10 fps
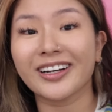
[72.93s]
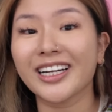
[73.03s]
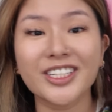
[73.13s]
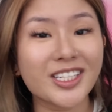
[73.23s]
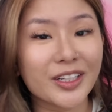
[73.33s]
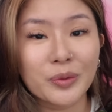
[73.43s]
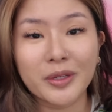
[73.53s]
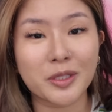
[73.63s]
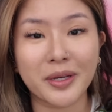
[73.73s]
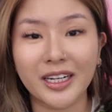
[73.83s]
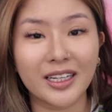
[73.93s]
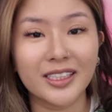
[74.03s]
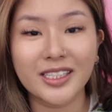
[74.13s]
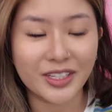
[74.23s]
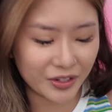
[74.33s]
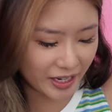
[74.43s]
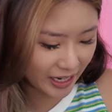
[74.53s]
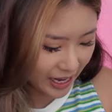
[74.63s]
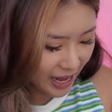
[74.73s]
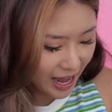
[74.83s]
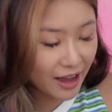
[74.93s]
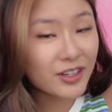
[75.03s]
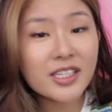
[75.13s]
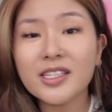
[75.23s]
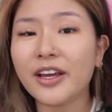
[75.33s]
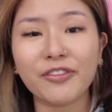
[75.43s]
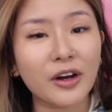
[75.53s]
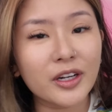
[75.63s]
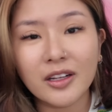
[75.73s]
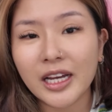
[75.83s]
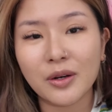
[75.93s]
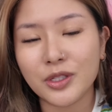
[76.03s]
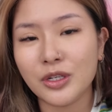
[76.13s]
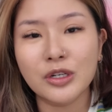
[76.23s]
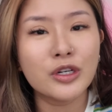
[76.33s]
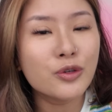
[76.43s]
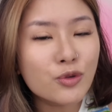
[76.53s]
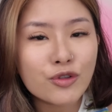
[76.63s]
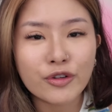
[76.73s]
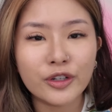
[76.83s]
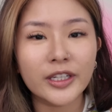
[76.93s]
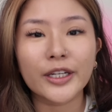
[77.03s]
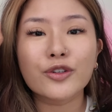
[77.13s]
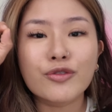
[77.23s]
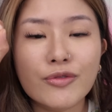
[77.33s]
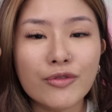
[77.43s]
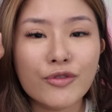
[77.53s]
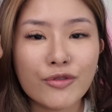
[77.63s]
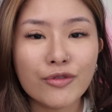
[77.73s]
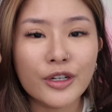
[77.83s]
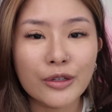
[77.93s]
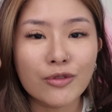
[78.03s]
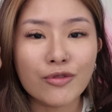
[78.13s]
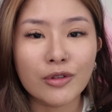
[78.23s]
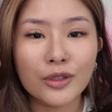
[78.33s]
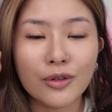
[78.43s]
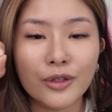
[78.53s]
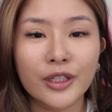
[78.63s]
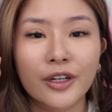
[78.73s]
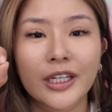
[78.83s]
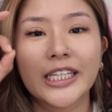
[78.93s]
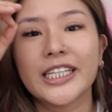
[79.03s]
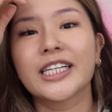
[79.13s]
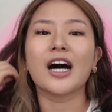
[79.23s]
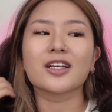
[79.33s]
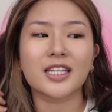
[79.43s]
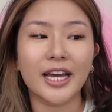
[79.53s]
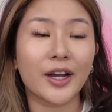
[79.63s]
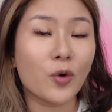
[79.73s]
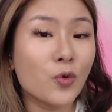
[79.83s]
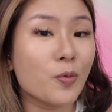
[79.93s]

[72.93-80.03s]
I just like to mix my colors, okay? Ever since I found out that I was a neutral, like true neutral tone girly, I was like, oh,